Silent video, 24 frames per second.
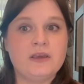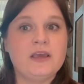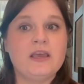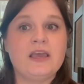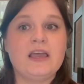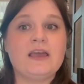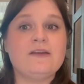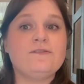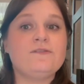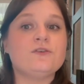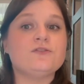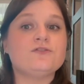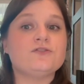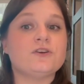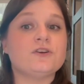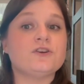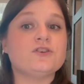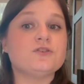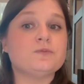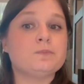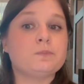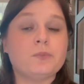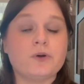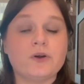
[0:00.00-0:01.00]
If you
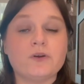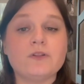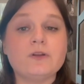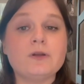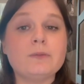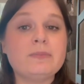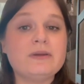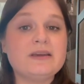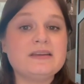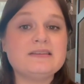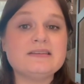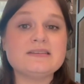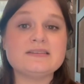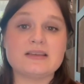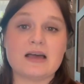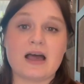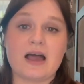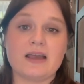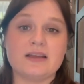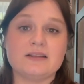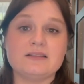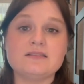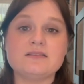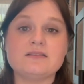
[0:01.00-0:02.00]
search Perler bead
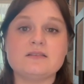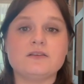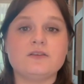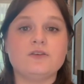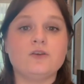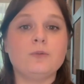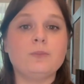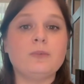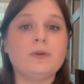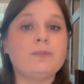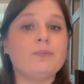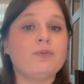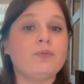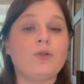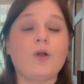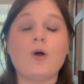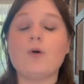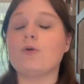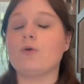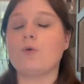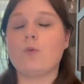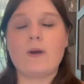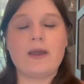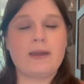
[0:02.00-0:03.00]
designs, you'll be
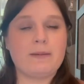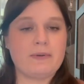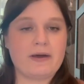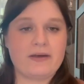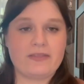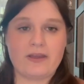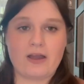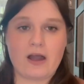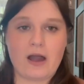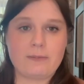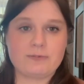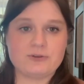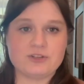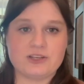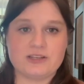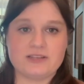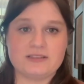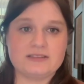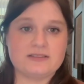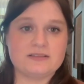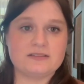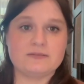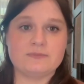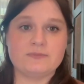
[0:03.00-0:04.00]
blown away by the
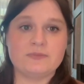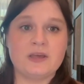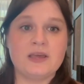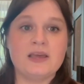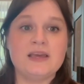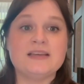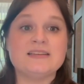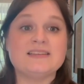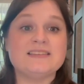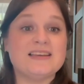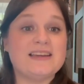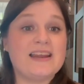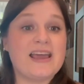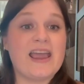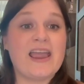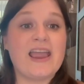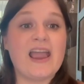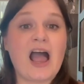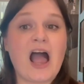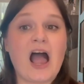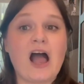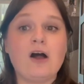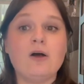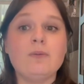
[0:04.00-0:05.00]
options. Today,
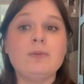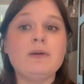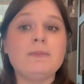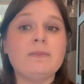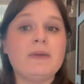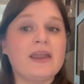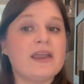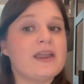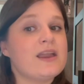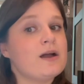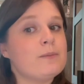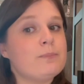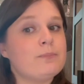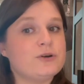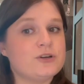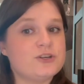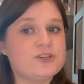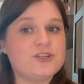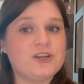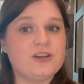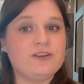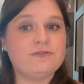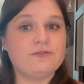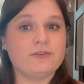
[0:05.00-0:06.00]
I'll be making a
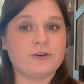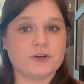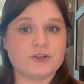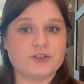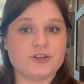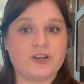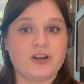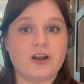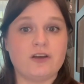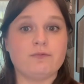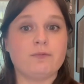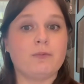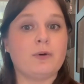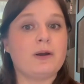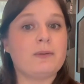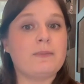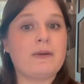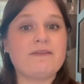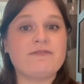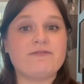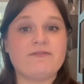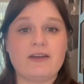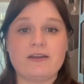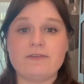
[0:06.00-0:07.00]
pushing version of one of
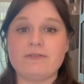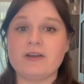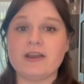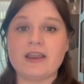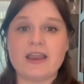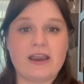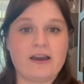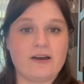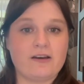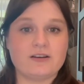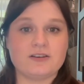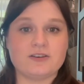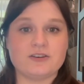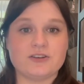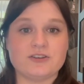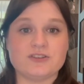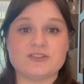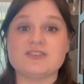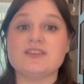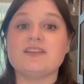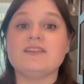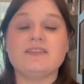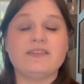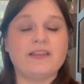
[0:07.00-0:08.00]
my favorite
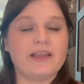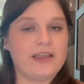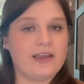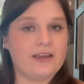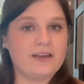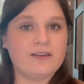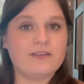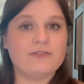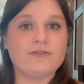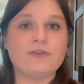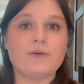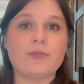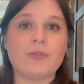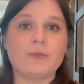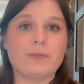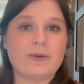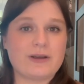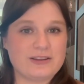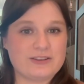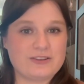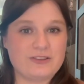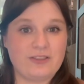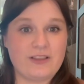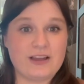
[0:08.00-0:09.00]
characters, Link from
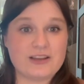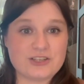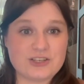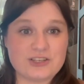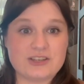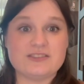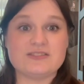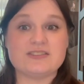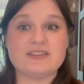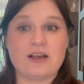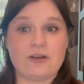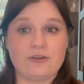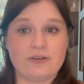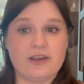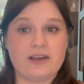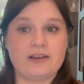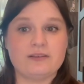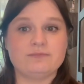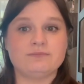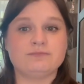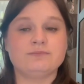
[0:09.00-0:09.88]
the Legend of Zelda.